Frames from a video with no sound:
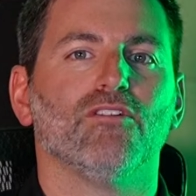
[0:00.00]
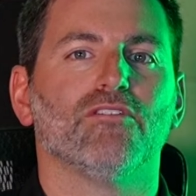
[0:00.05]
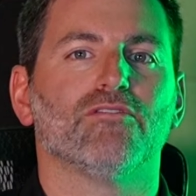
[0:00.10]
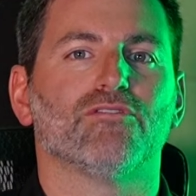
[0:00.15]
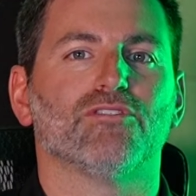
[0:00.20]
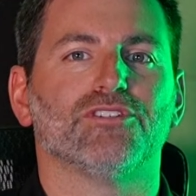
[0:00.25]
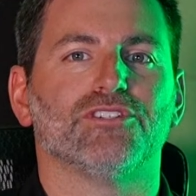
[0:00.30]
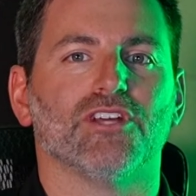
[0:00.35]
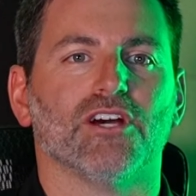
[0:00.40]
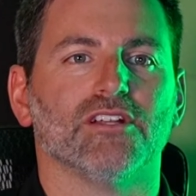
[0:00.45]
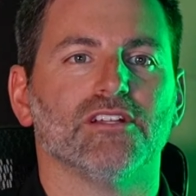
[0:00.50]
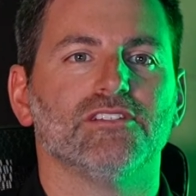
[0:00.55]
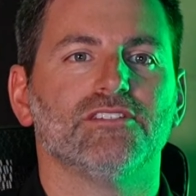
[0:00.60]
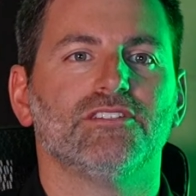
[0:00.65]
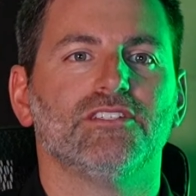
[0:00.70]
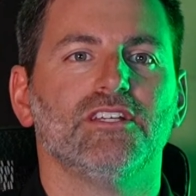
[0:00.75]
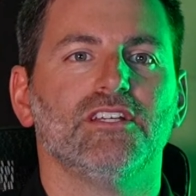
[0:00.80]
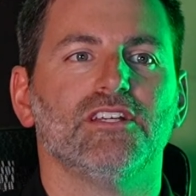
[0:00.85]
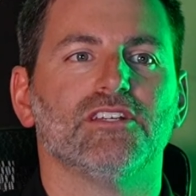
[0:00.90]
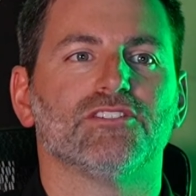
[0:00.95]
of
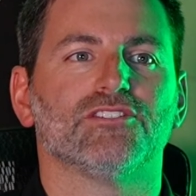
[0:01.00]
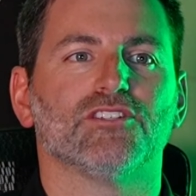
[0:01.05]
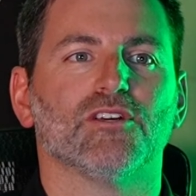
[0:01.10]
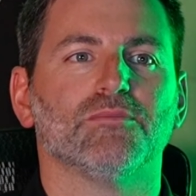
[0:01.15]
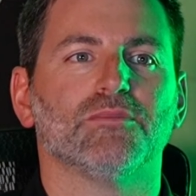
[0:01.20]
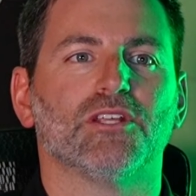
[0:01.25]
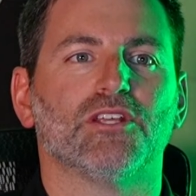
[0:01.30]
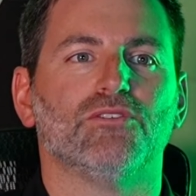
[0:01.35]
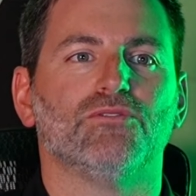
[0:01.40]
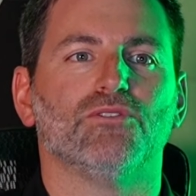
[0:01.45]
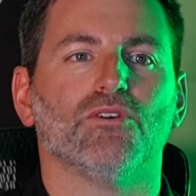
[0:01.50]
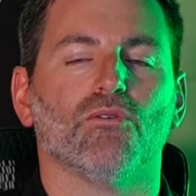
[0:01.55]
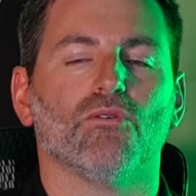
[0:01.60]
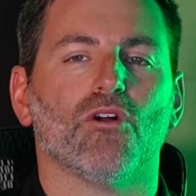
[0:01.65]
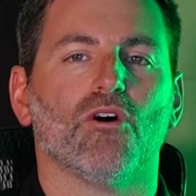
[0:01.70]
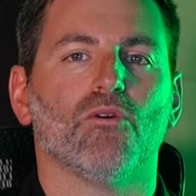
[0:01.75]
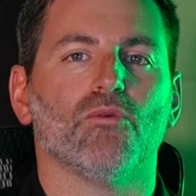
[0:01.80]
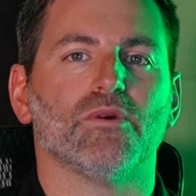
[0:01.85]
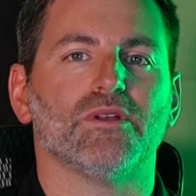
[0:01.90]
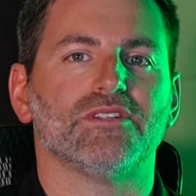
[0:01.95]
redundancy is something you don't
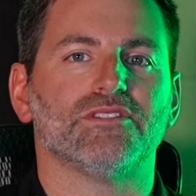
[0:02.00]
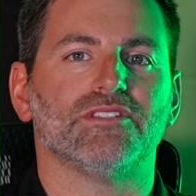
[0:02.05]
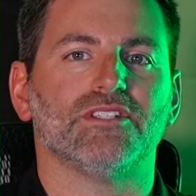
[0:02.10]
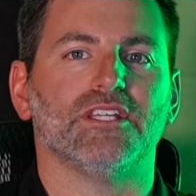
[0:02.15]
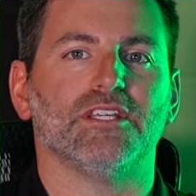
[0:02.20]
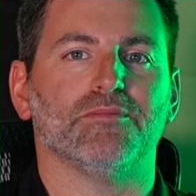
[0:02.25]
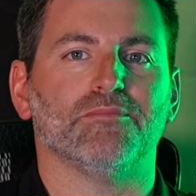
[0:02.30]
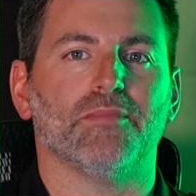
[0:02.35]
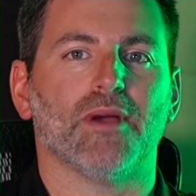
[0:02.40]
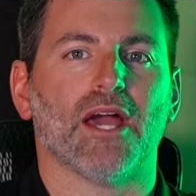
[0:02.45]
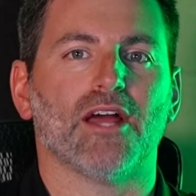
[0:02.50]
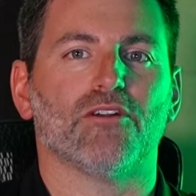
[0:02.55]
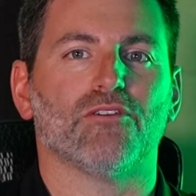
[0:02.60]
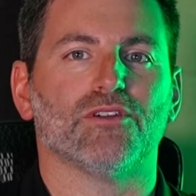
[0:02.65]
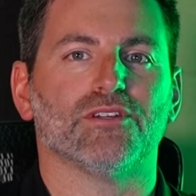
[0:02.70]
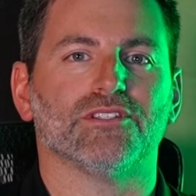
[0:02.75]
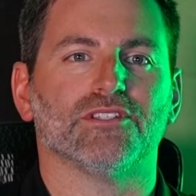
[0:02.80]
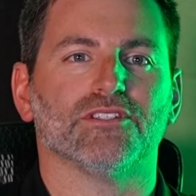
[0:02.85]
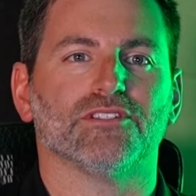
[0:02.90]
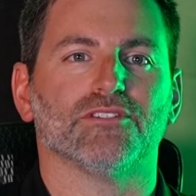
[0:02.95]
always see in
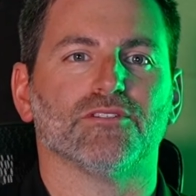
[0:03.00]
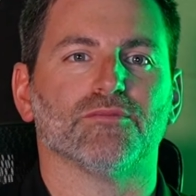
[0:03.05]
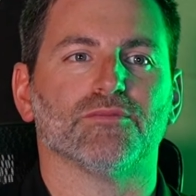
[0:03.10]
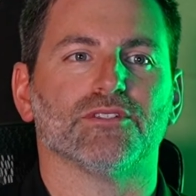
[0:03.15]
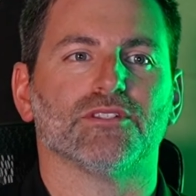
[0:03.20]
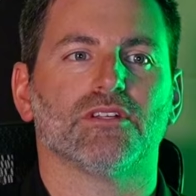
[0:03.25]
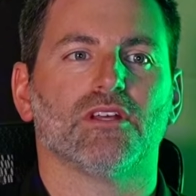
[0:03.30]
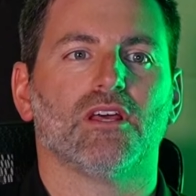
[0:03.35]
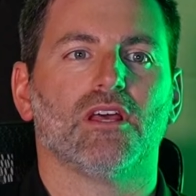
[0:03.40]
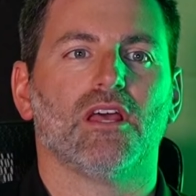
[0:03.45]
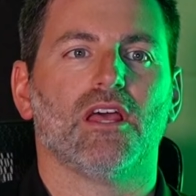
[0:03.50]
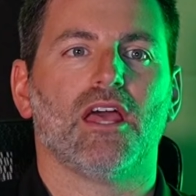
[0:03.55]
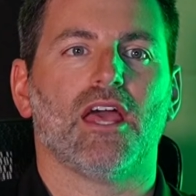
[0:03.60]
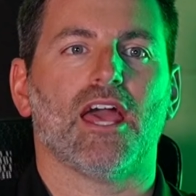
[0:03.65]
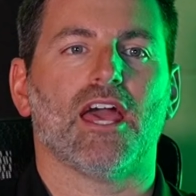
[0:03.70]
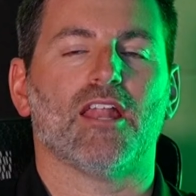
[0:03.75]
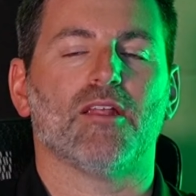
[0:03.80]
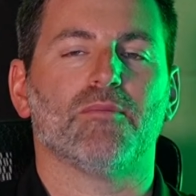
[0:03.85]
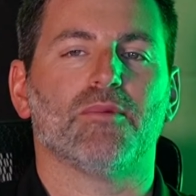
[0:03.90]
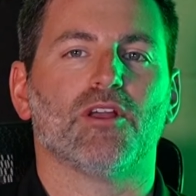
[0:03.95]
battery systems,
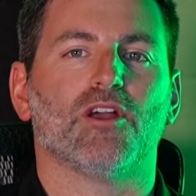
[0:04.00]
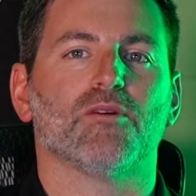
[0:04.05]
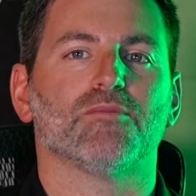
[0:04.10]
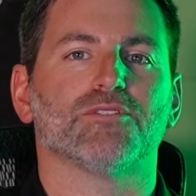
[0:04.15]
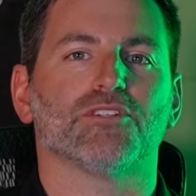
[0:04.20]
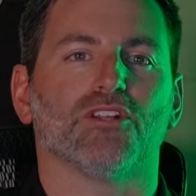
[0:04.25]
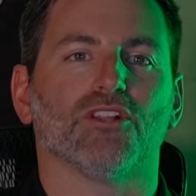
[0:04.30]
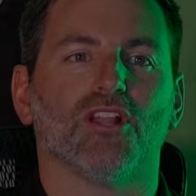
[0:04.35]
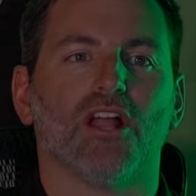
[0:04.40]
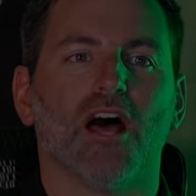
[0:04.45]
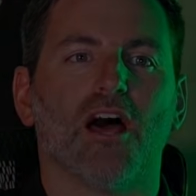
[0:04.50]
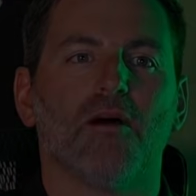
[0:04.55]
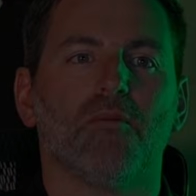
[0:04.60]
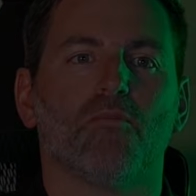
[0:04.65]
and it becomes a lot